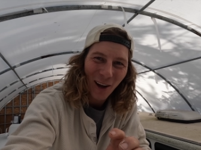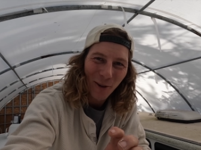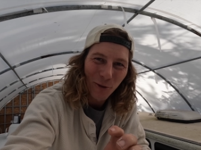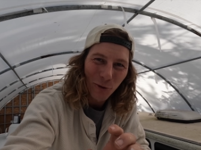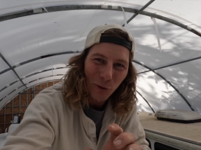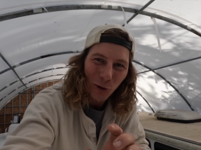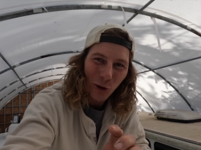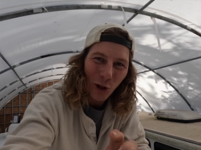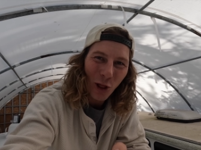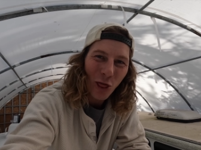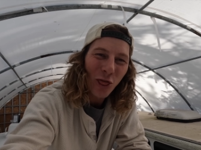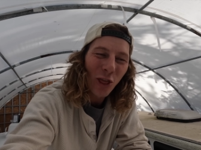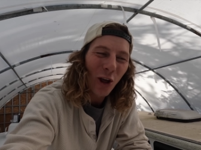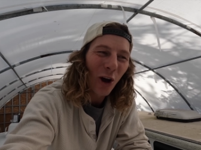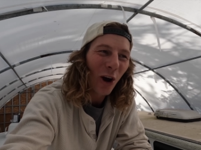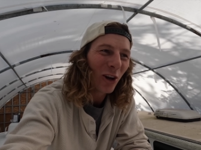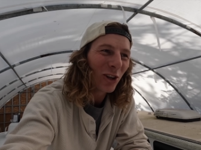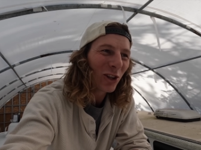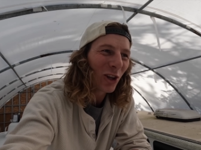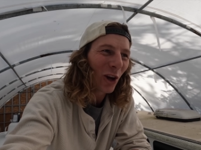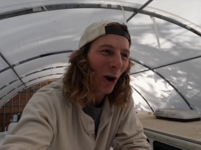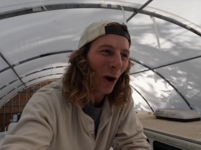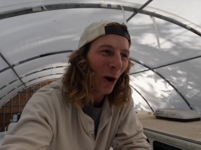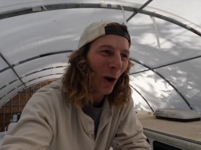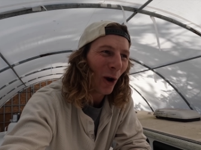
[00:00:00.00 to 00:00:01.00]
I'm doing the
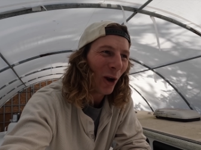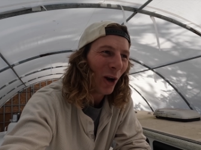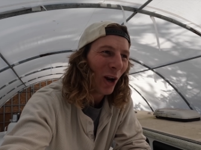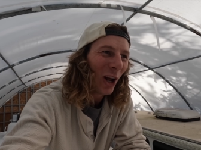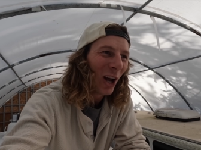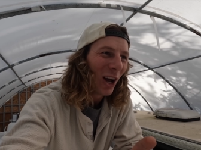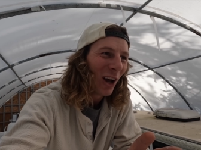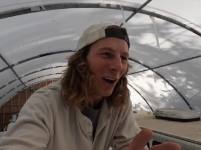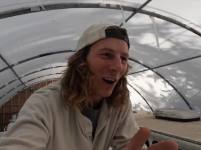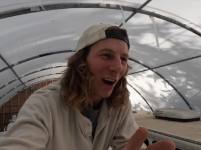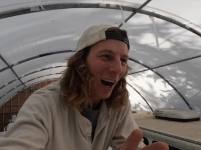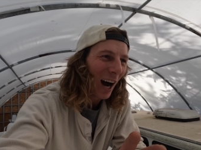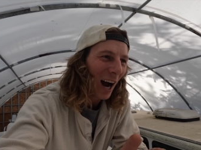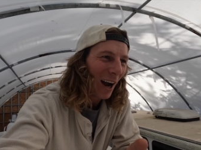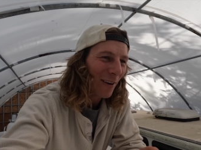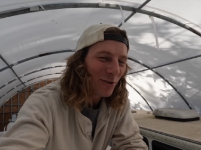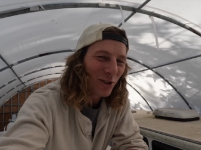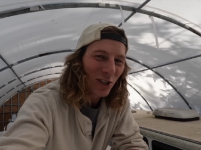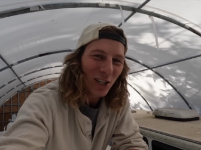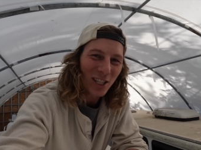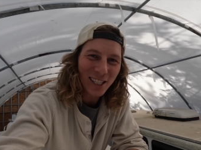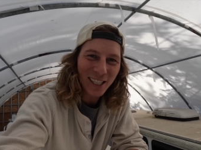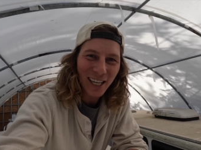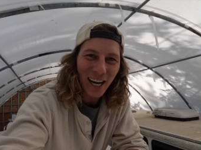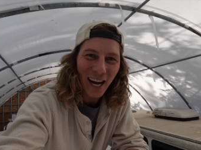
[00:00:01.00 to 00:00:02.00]
third coat. I've
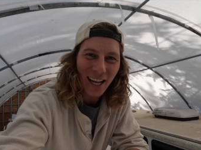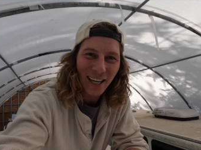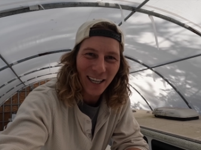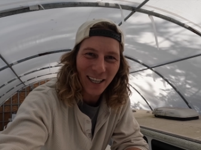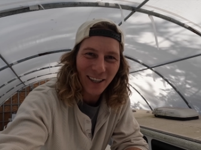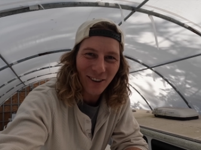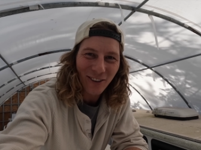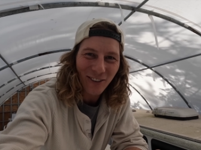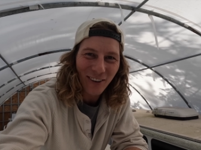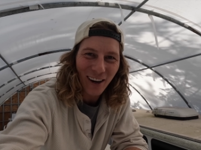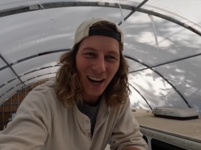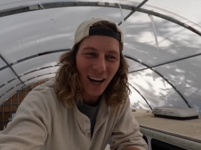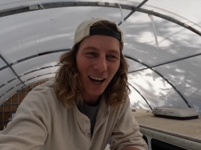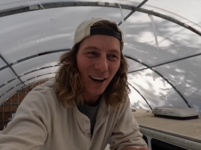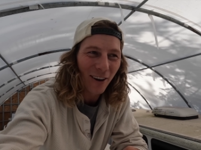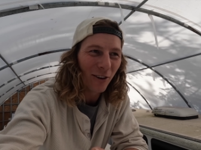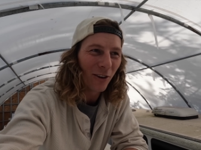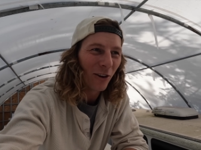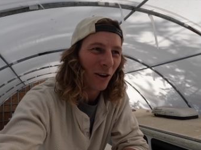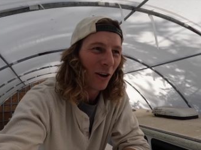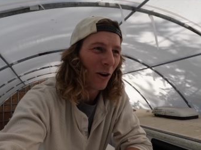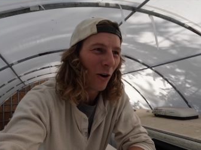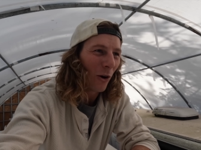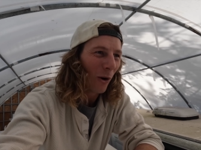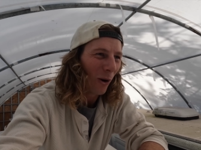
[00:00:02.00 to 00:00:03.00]
just cut in
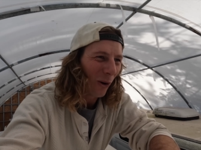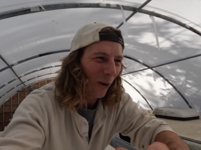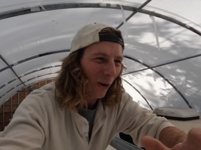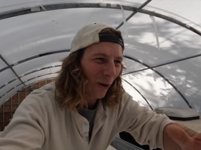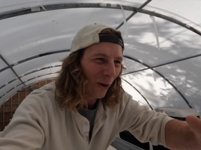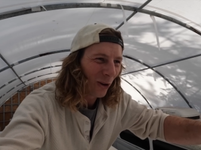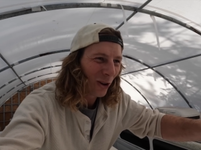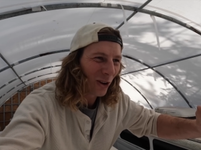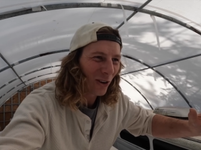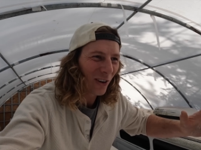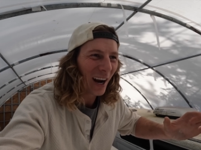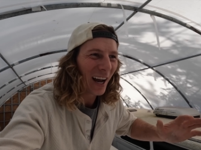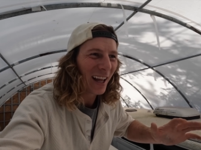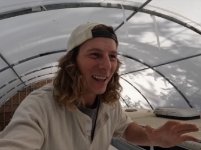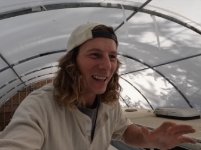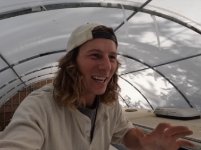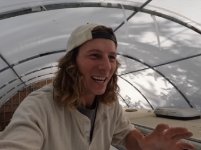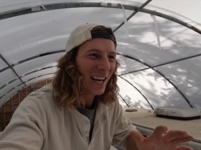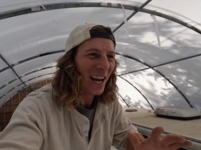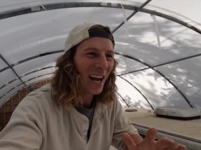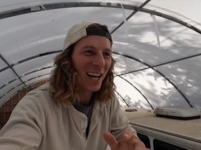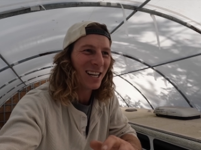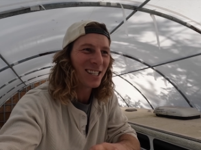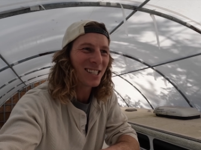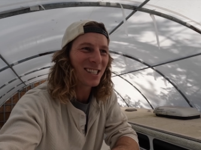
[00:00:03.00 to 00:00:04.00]
all around
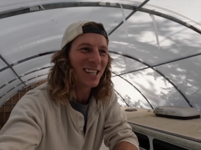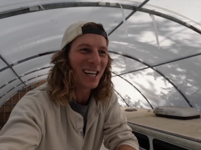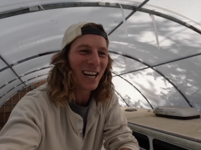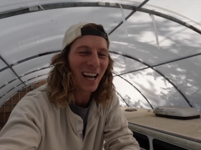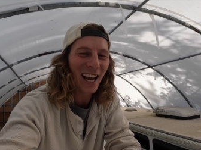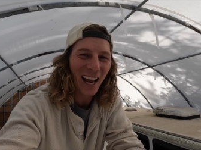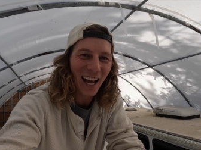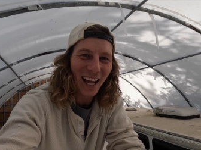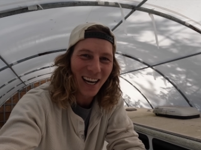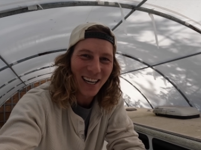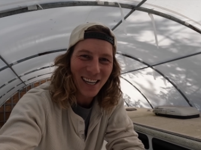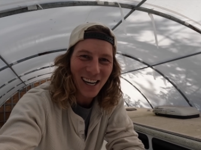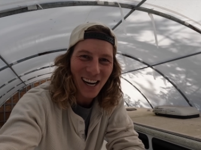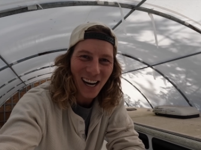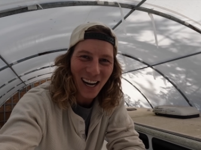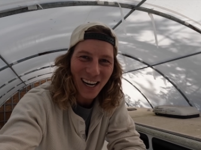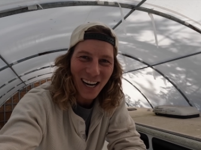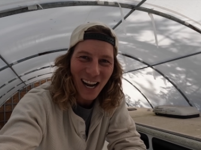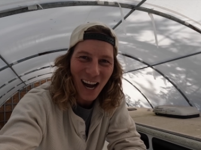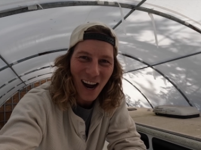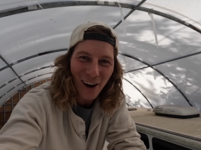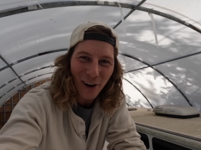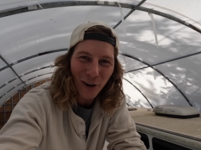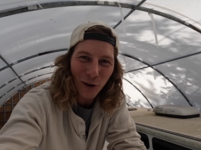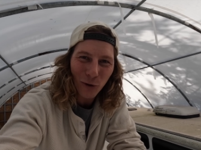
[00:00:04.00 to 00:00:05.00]
the edge, and now I'm
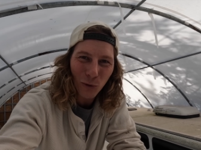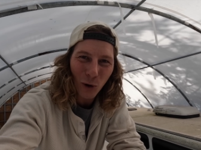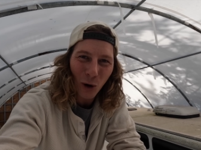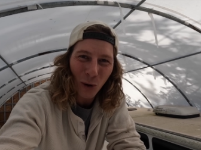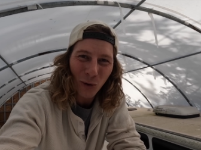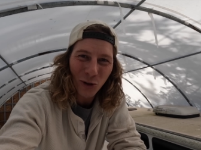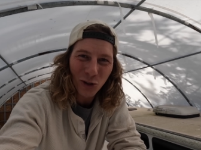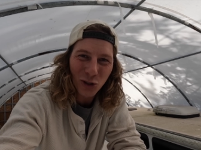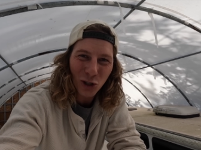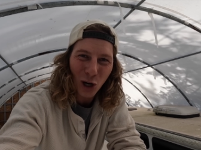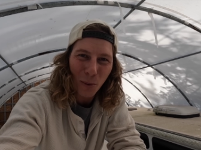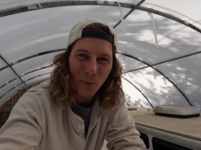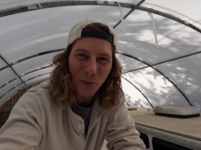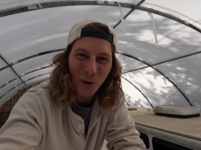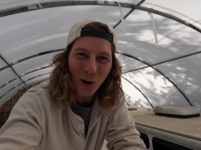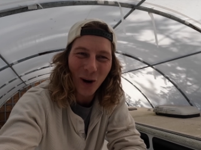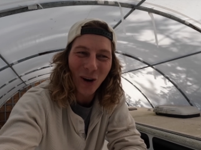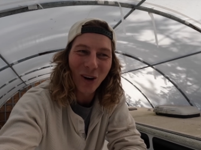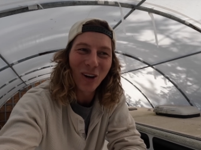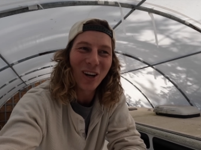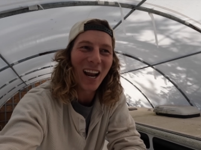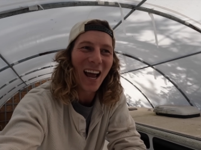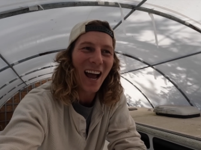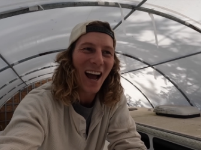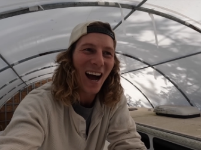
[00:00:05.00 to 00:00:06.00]
gonna roll the top
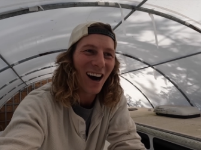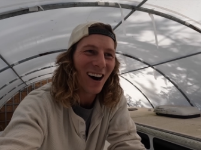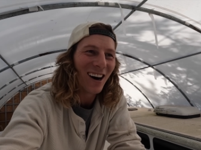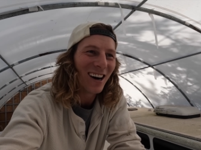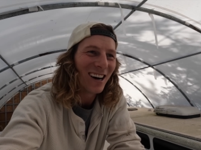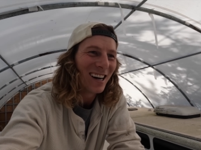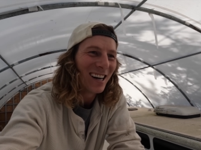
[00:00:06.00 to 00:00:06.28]
coat now.